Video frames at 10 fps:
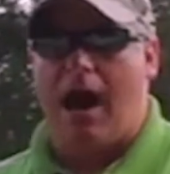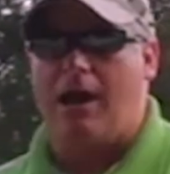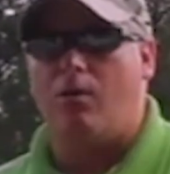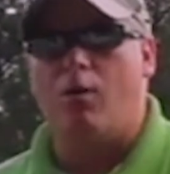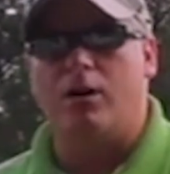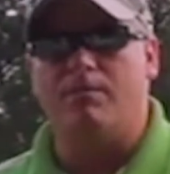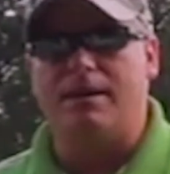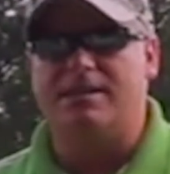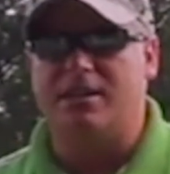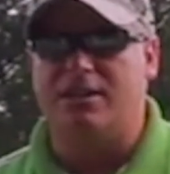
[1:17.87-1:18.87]
I don't want to
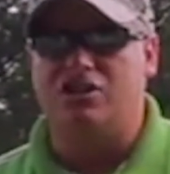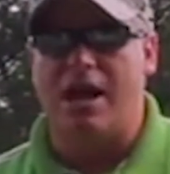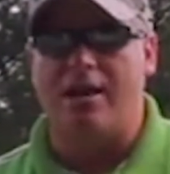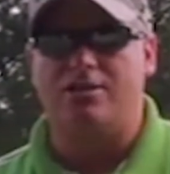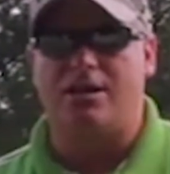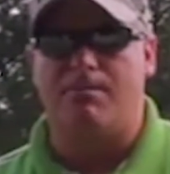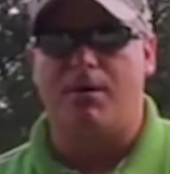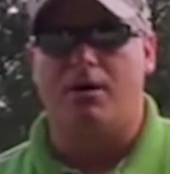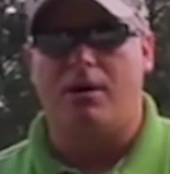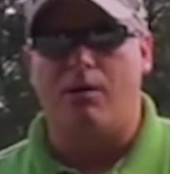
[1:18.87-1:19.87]
basically challenge that
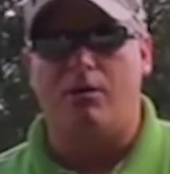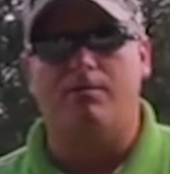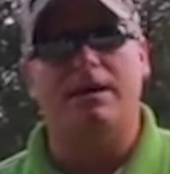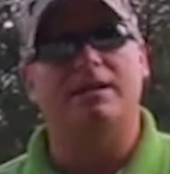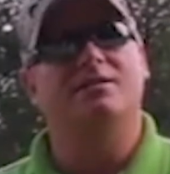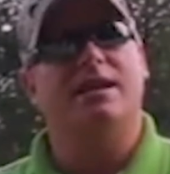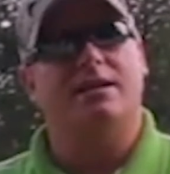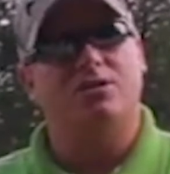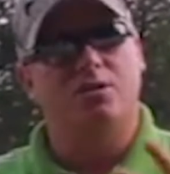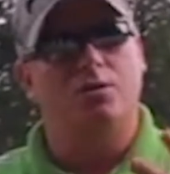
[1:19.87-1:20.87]
bunker. I want to
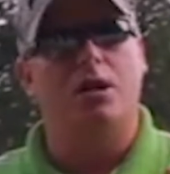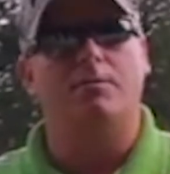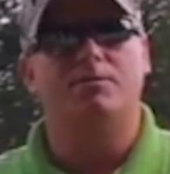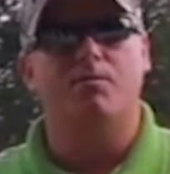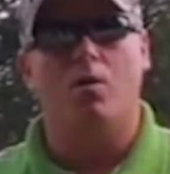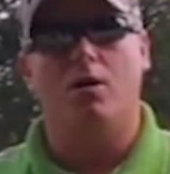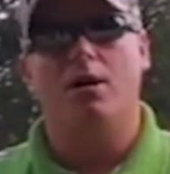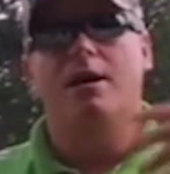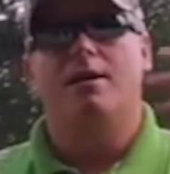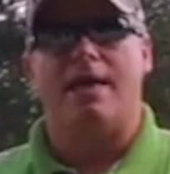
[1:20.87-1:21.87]
take 2 clubs more.
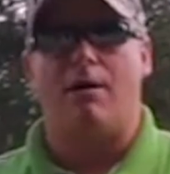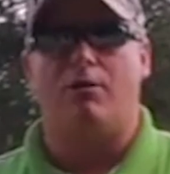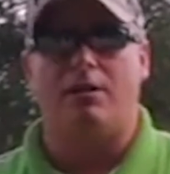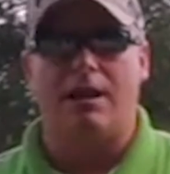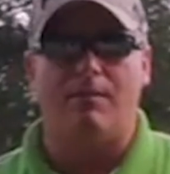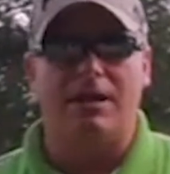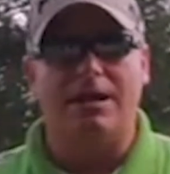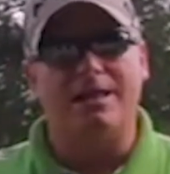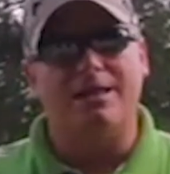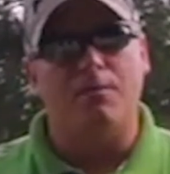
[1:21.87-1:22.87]
That will allow me to
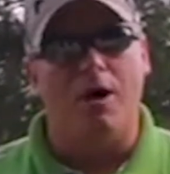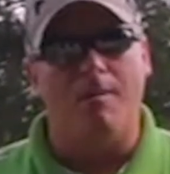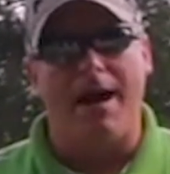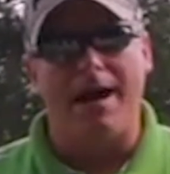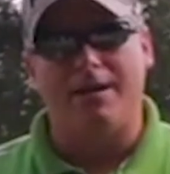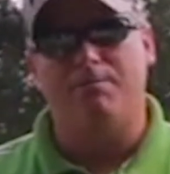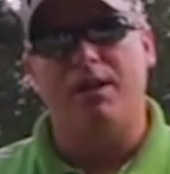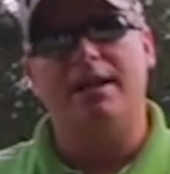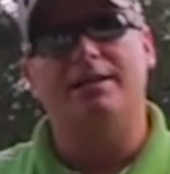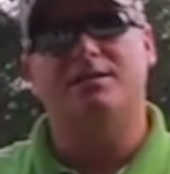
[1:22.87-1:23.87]
get the ball back in
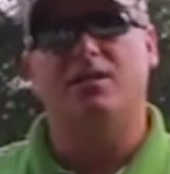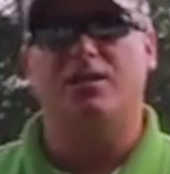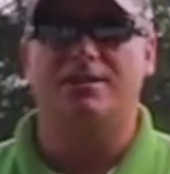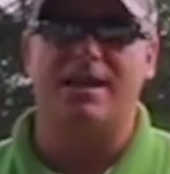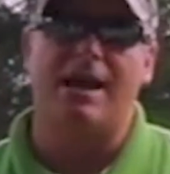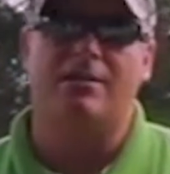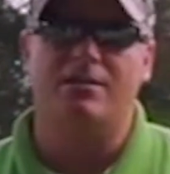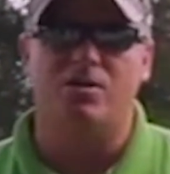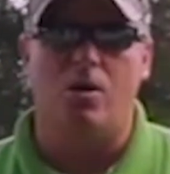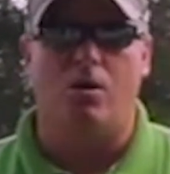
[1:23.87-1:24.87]
play and still attack
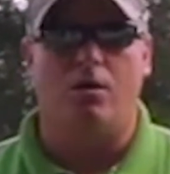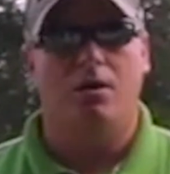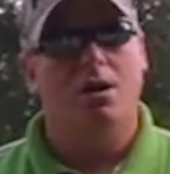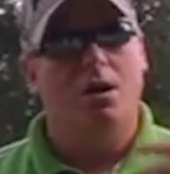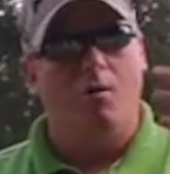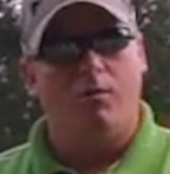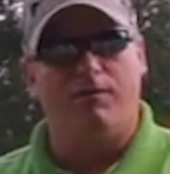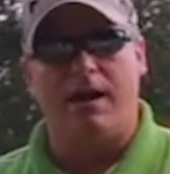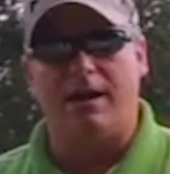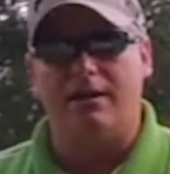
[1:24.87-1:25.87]
this hole. We
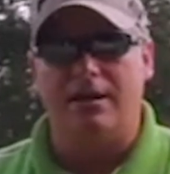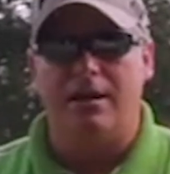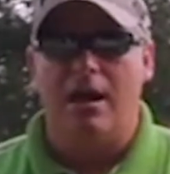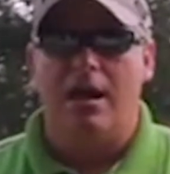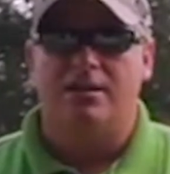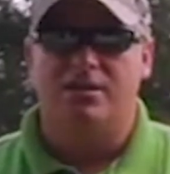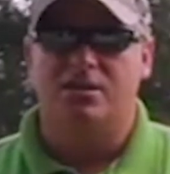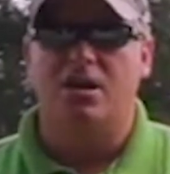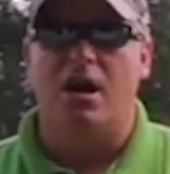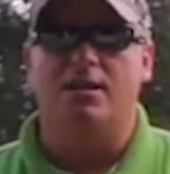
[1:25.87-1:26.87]
finally
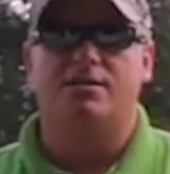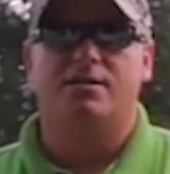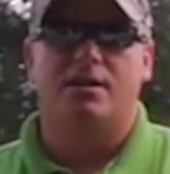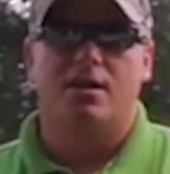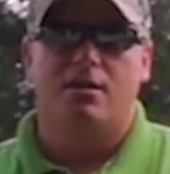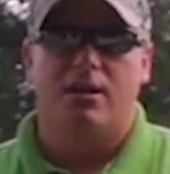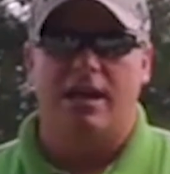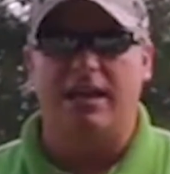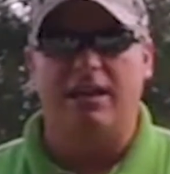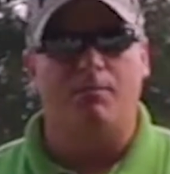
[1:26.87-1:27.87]
discussed
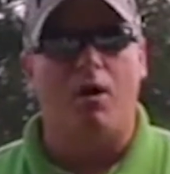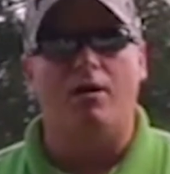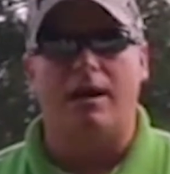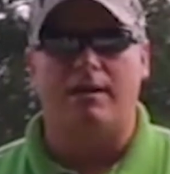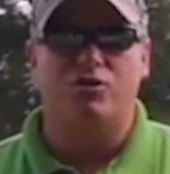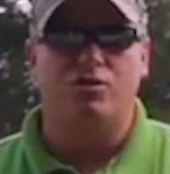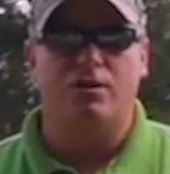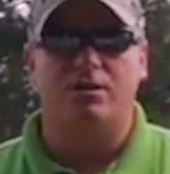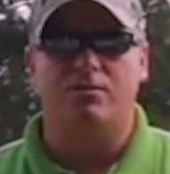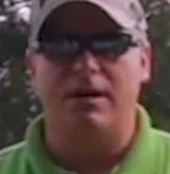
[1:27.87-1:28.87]
hitting the ball out of
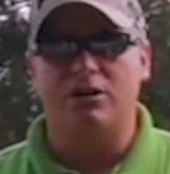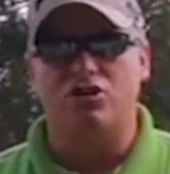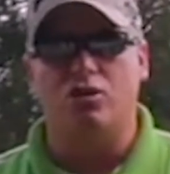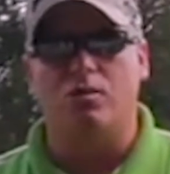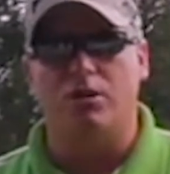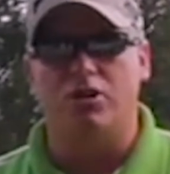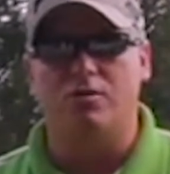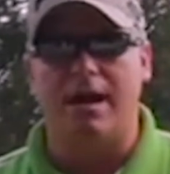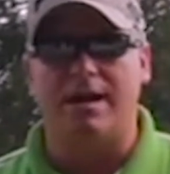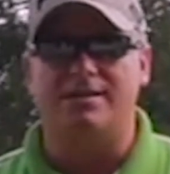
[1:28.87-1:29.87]
trees. Make sure when
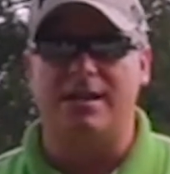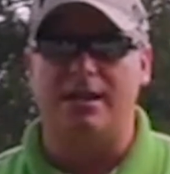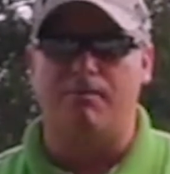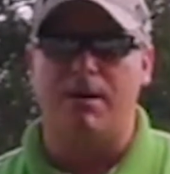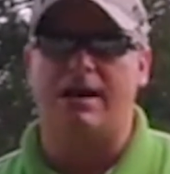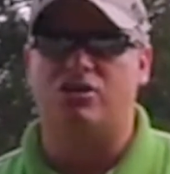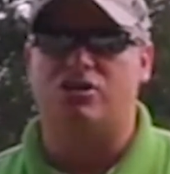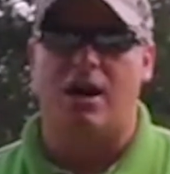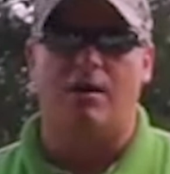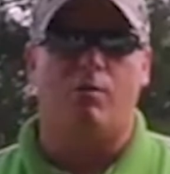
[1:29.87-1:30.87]
you guys hit a bad
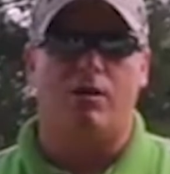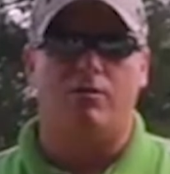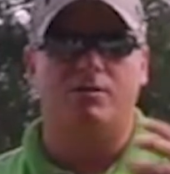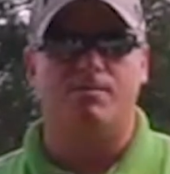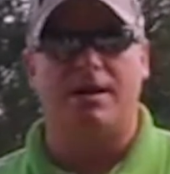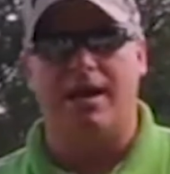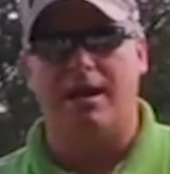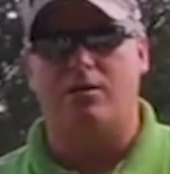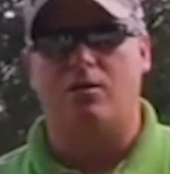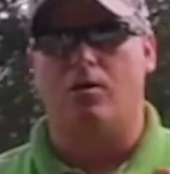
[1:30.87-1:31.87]
shot, whether it's
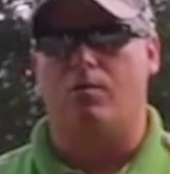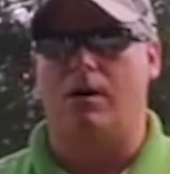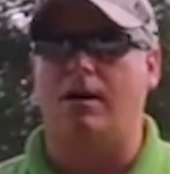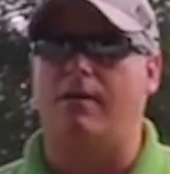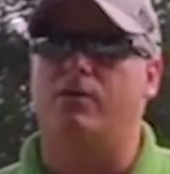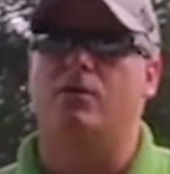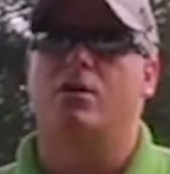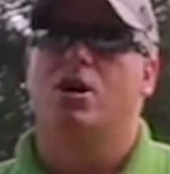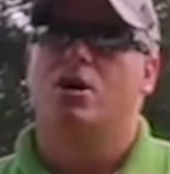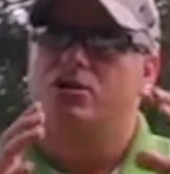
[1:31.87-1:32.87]
mechanical or whatever,
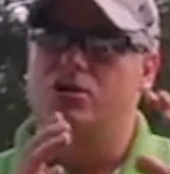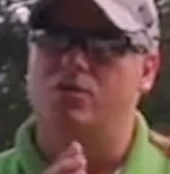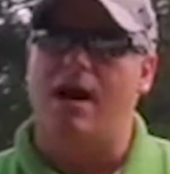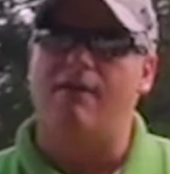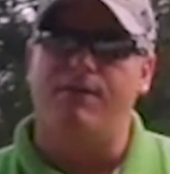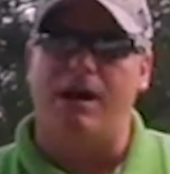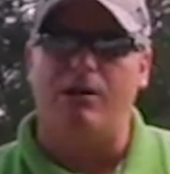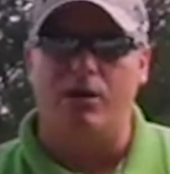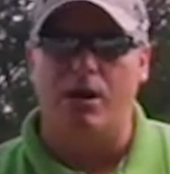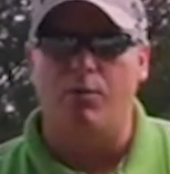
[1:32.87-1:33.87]
do not
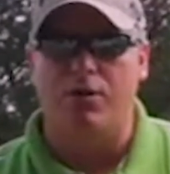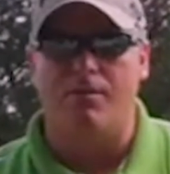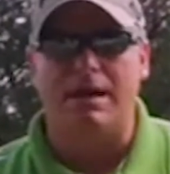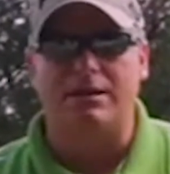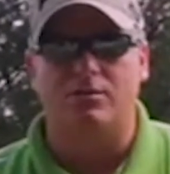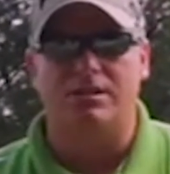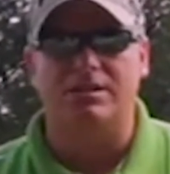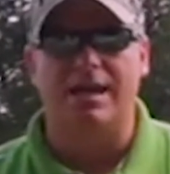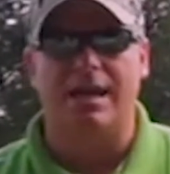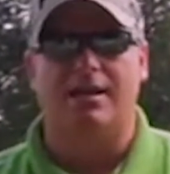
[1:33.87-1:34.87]
follow it up with a mental
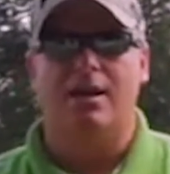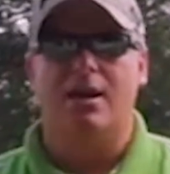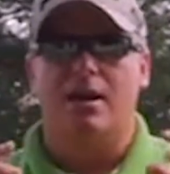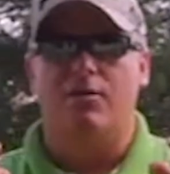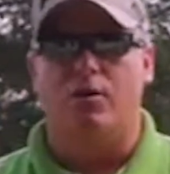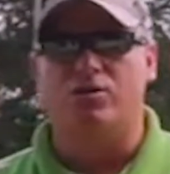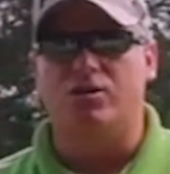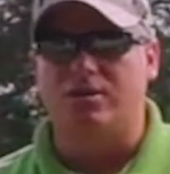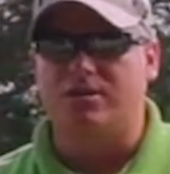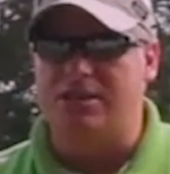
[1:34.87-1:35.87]
mistake. Those
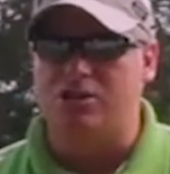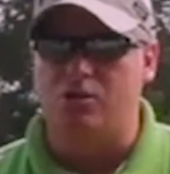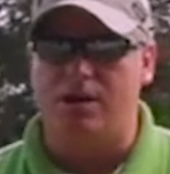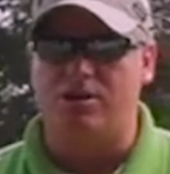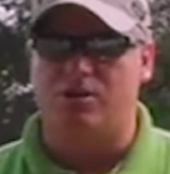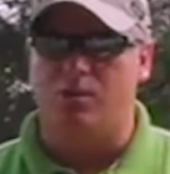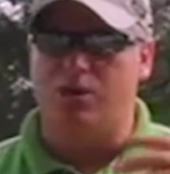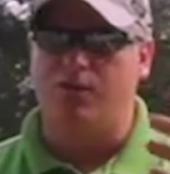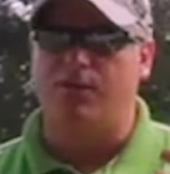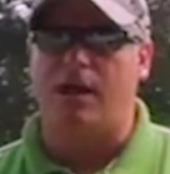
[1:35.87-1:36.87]
are the situations
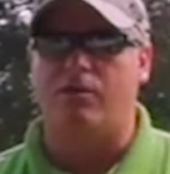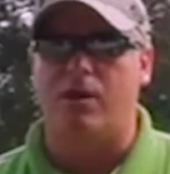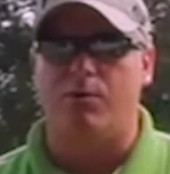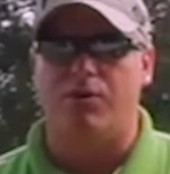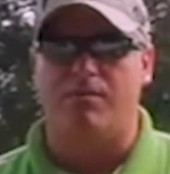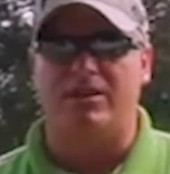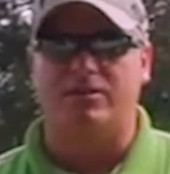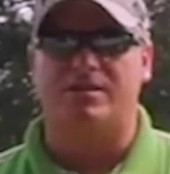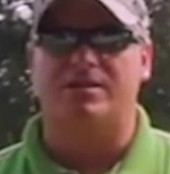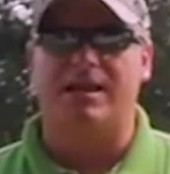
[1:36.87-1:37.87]
when you follow it up with a
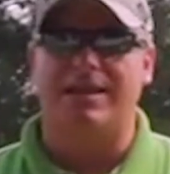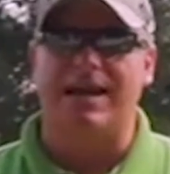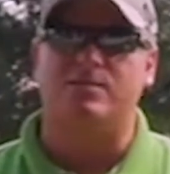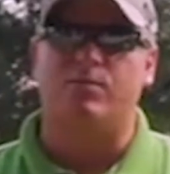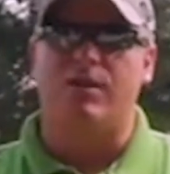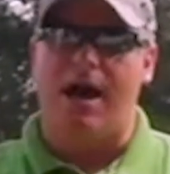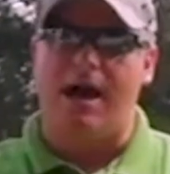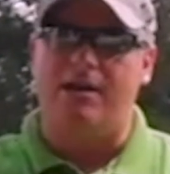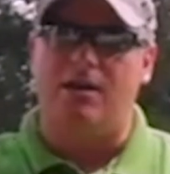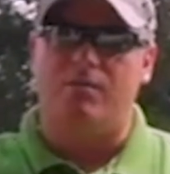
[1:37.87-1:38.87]
mental mistake, that's when the
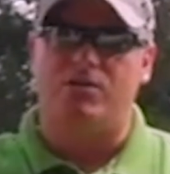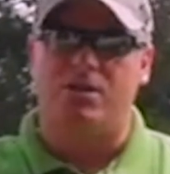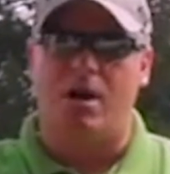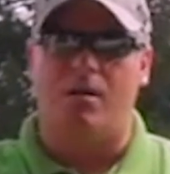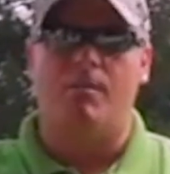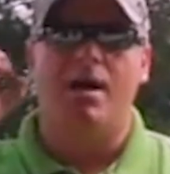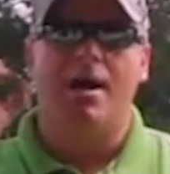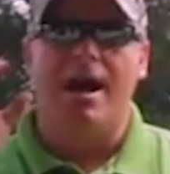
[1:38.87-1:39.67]
high numbers come.